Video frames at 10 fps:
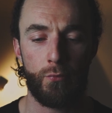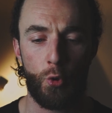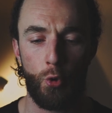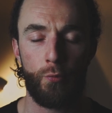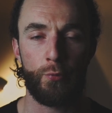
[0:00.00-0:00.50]

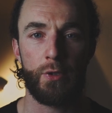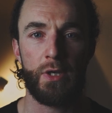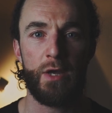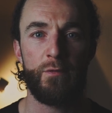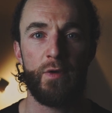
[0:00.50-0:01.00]
corporate
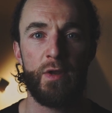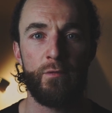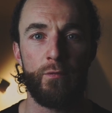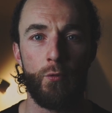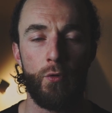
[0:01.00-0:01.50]
life in
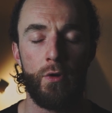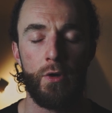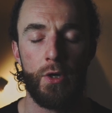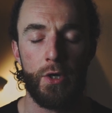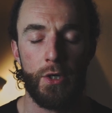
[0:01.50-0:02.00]
for?
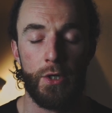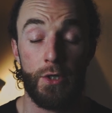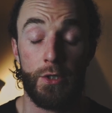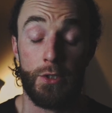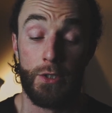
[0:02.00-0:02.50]

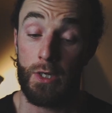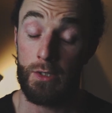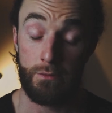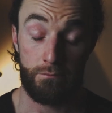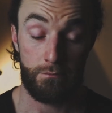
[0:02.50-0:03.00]

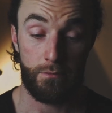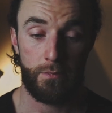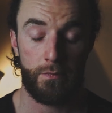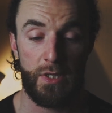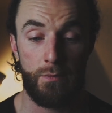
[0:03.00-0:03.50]
And
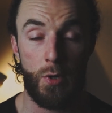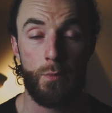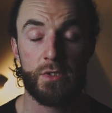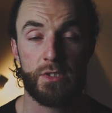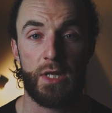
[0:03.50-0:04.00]
in
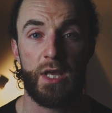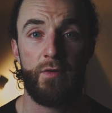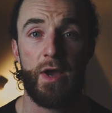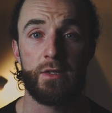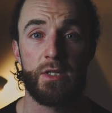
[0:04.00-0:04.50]
moments like I've
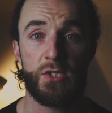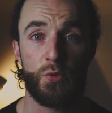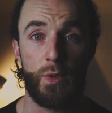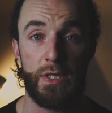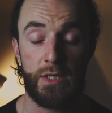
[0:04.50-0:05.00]
had this
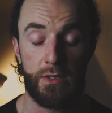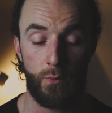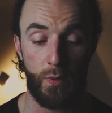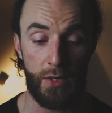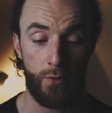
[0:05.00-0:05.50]
week,
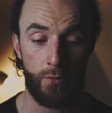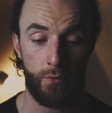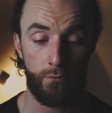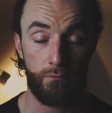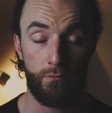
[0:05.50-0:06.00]
well,
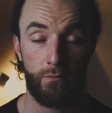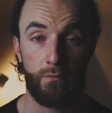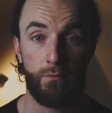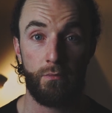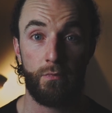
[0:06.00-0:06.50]

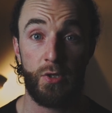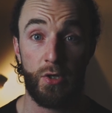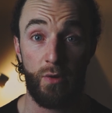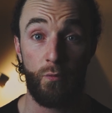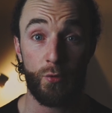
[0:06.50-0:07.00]

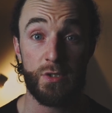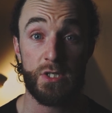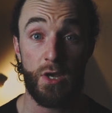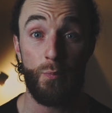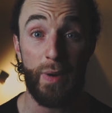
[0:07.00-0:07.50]
I've wanted
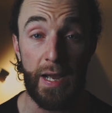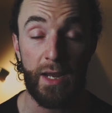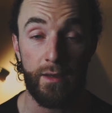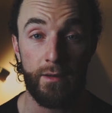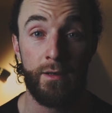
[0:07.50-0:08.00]
to go
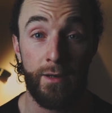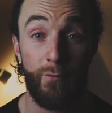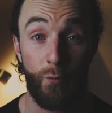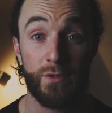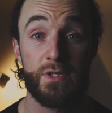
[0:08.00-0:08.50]
back.
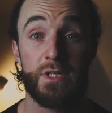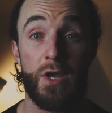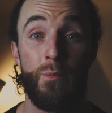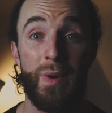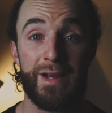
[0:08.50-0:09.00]
I've wanted to
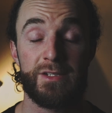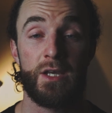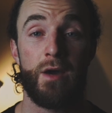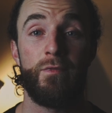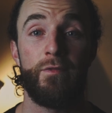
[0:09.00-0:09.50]
go back to
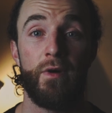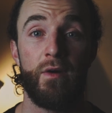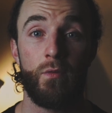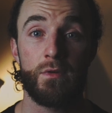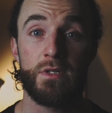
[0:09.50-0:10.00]
comfort.
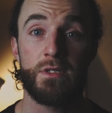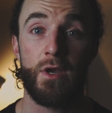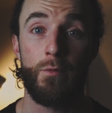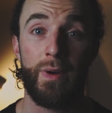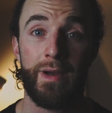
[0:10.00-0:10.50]
I've wanted to
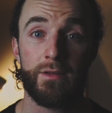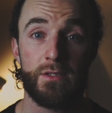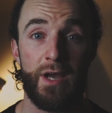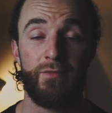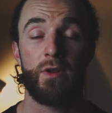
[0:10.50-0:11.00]
go back
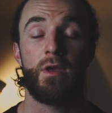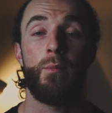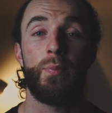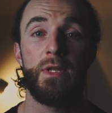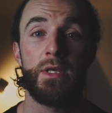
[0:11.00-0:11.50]
to having a
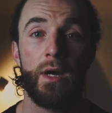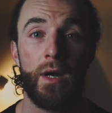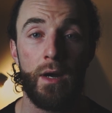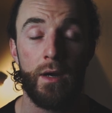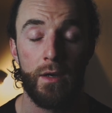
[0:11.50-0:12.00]
company
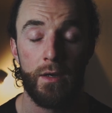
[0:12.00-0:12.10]
car